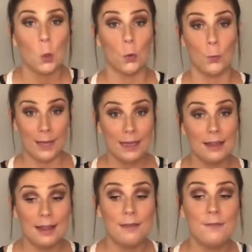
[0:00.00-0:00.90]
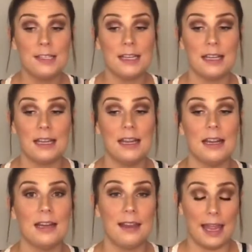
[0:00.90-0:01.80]
We lived,
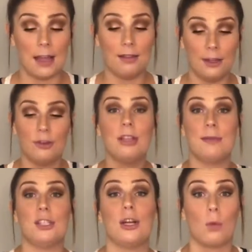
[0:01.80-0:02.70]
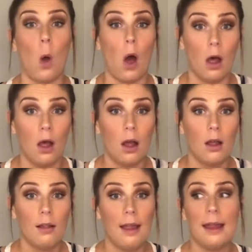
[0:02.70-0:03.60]
like literally we shared a wall.
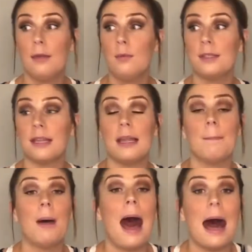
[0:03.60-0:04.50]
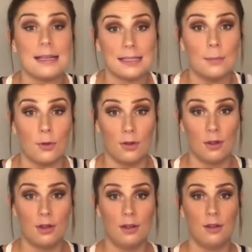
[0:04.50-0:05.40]
It was
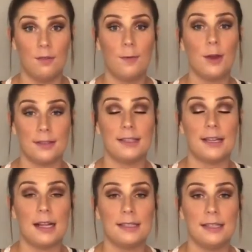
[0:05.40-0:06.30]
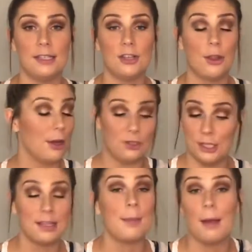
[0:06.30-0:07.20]
impossible for us to not see each other, and she
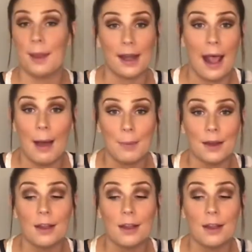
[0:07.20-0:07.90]
somehow made it happen.